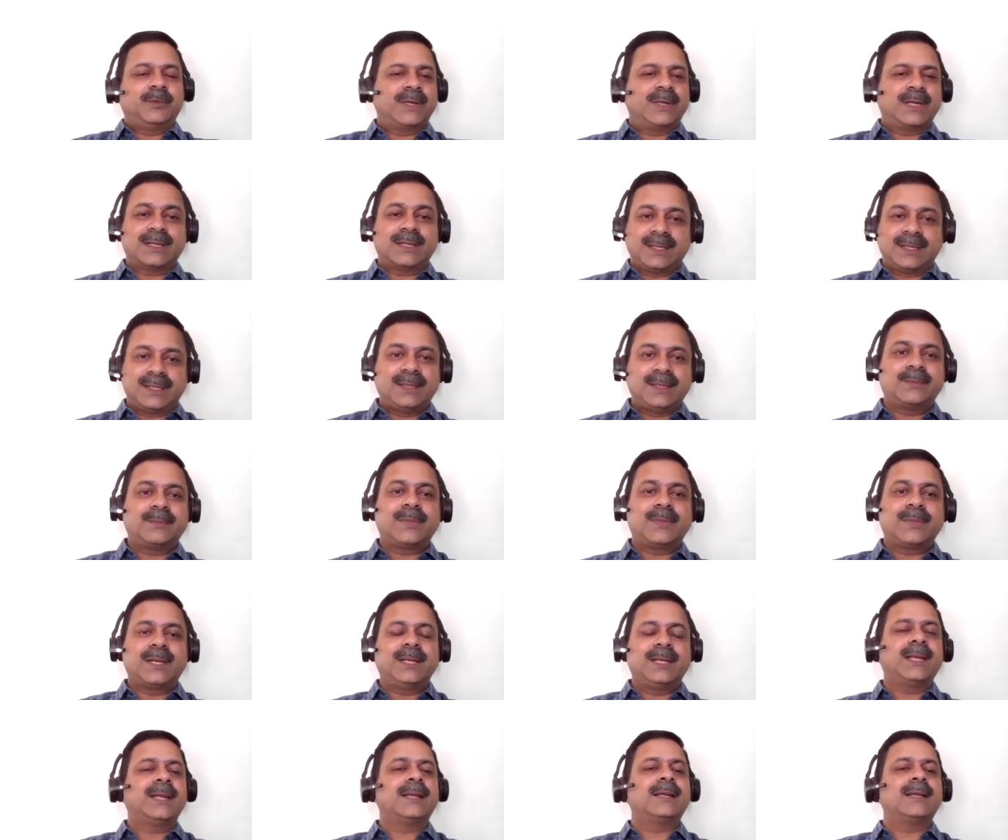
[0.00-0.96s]
who are really
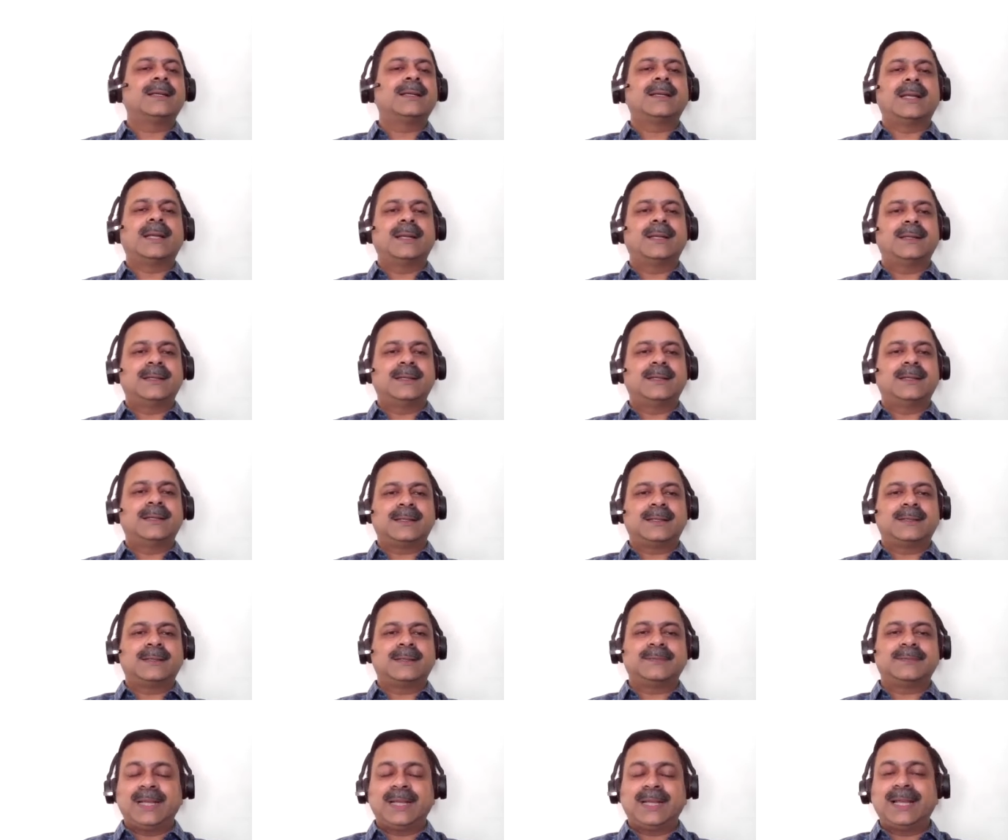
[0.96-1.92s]
brilliant and
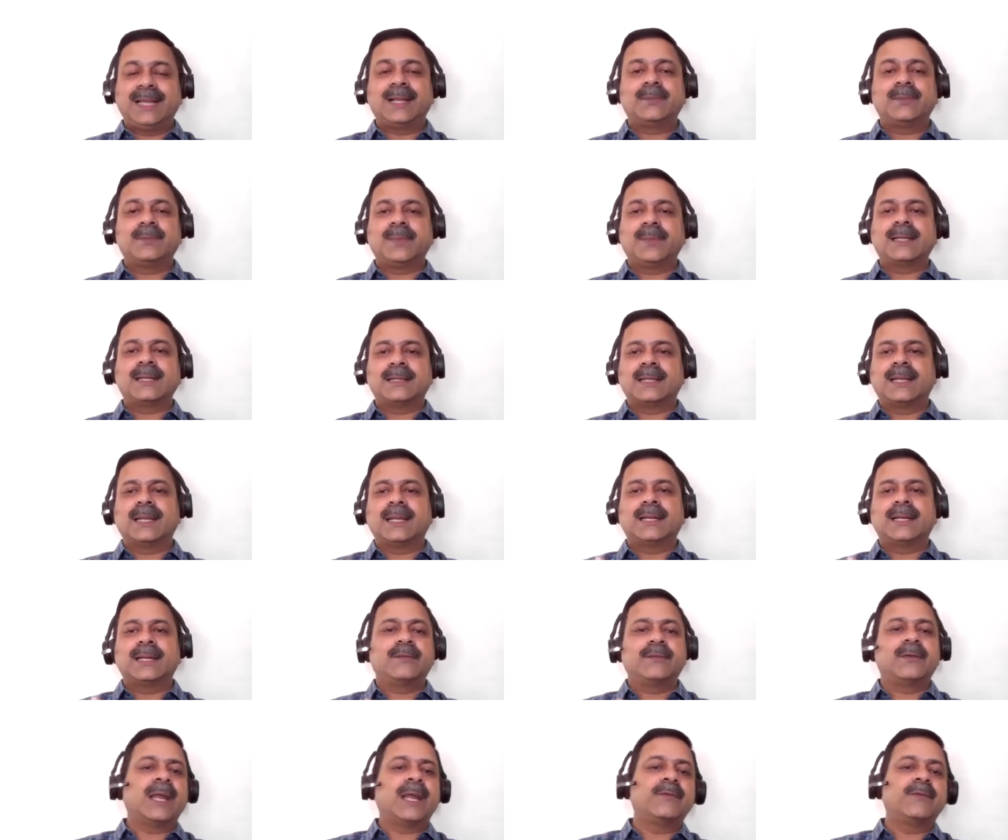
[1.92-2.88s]
uh, help and,
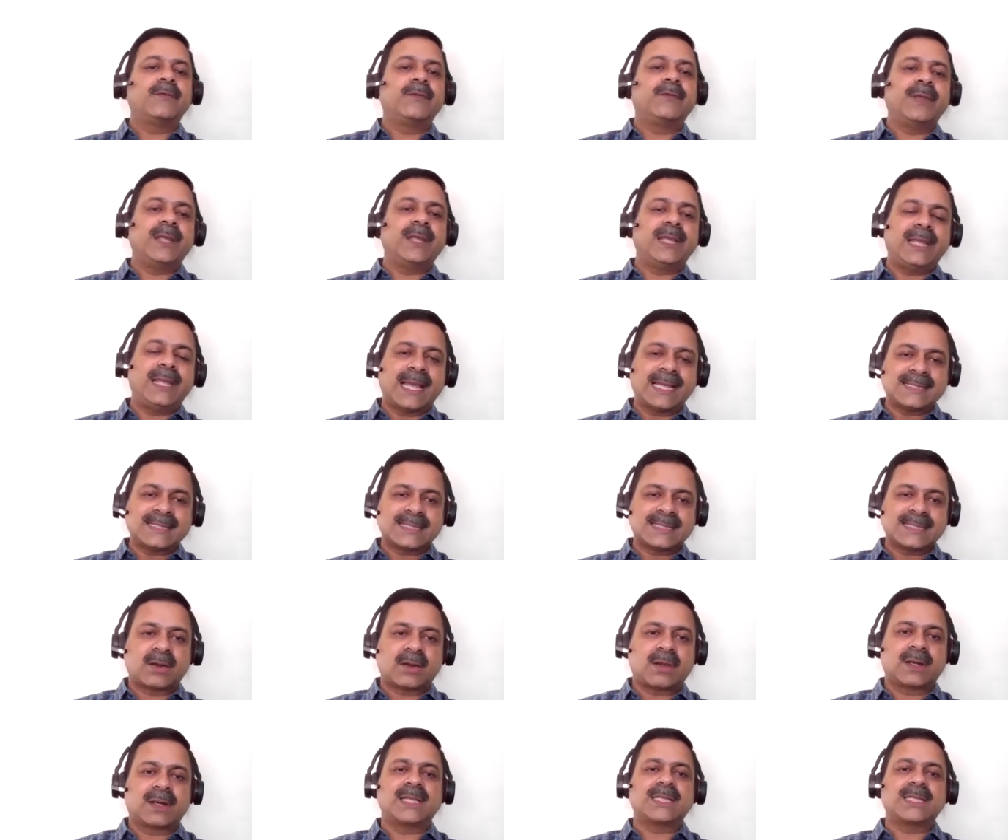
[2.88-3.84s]
and and we as
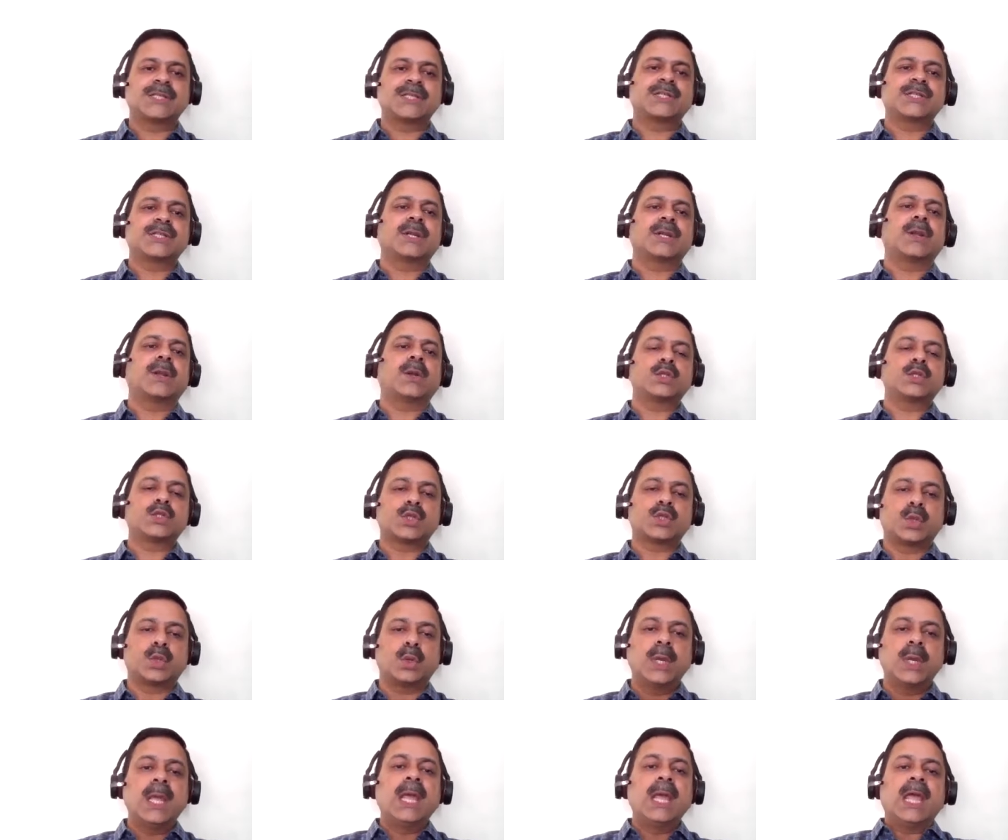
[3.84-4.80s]
an organization are
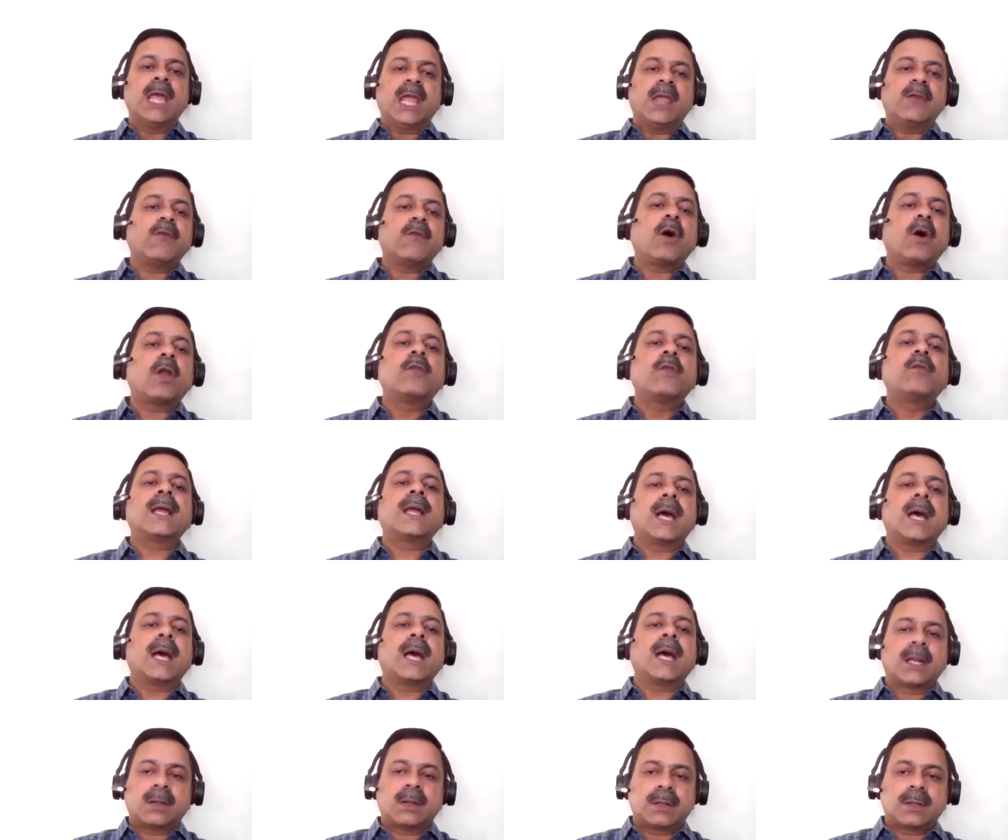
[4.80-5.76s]
also evolving
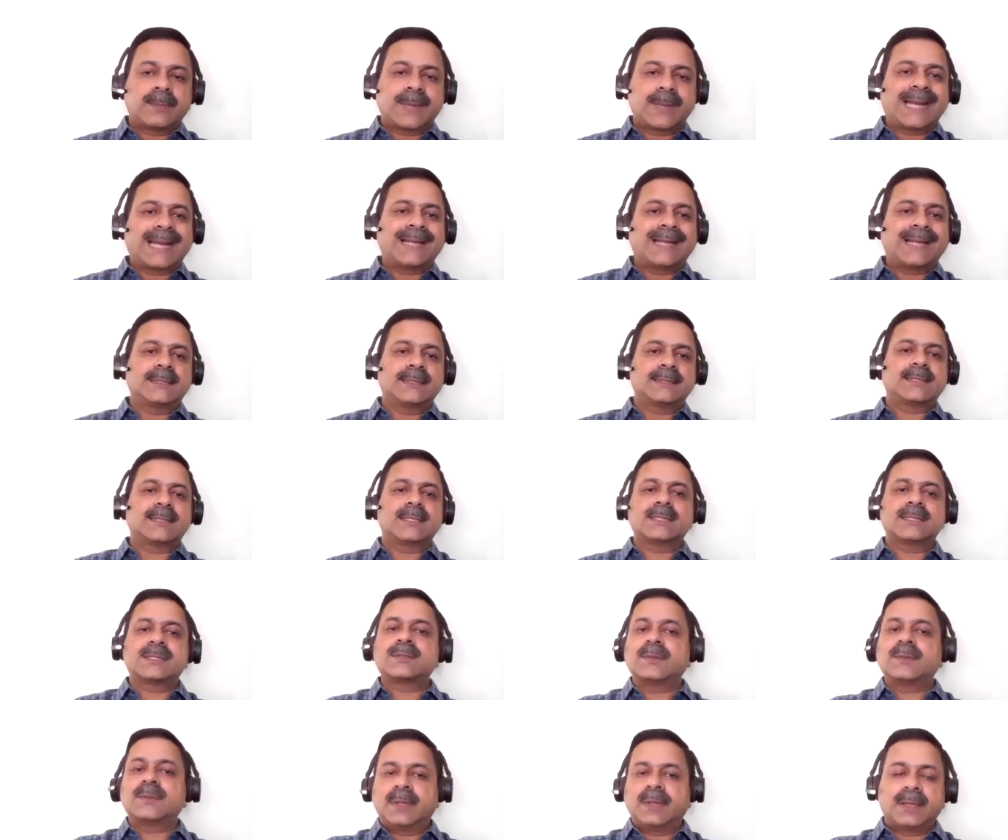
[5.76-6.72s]
on our
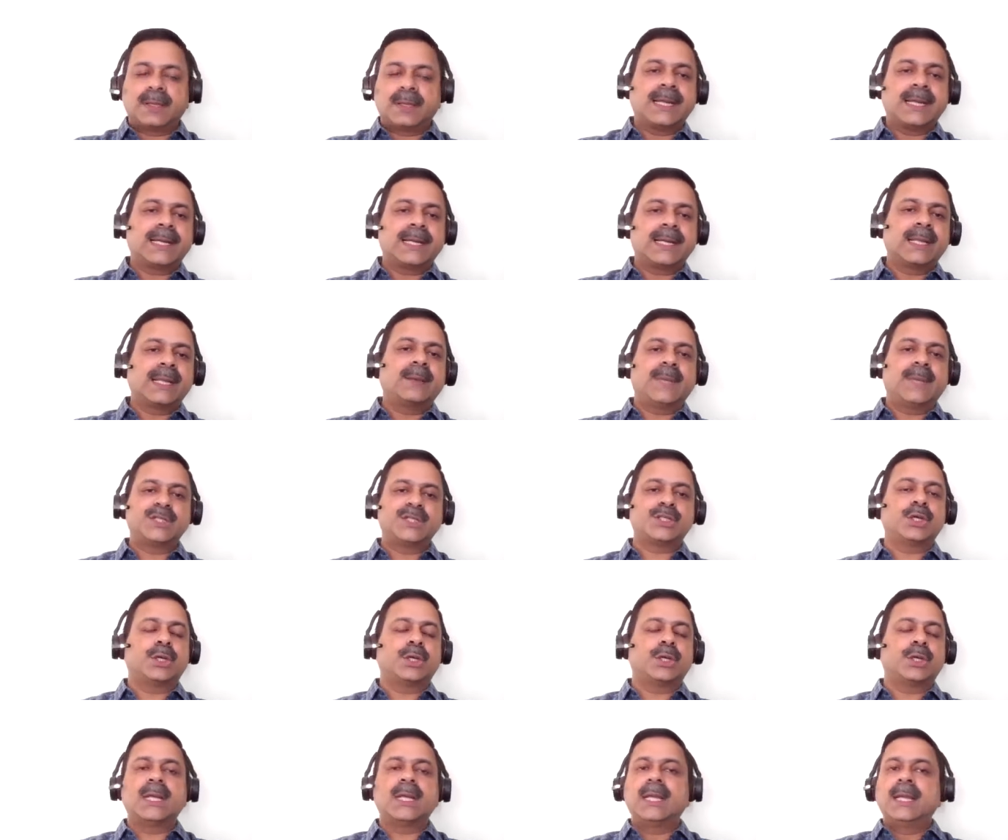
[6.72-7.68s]
practices, uh, getting
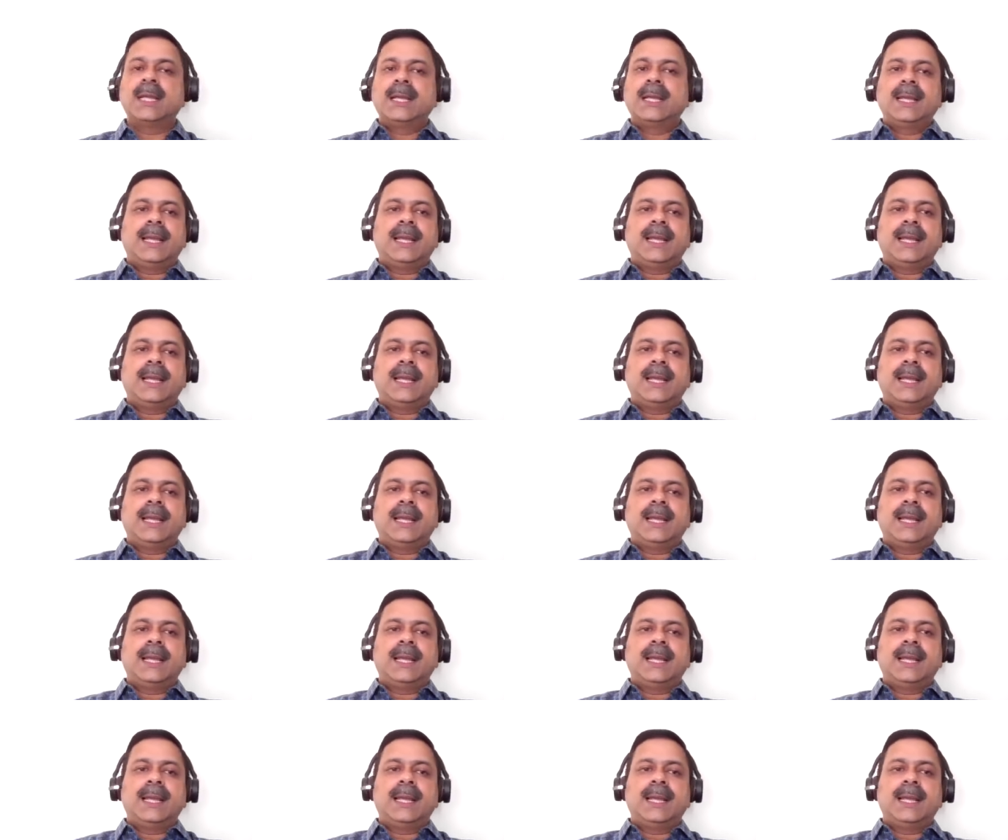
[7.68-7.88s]
mature,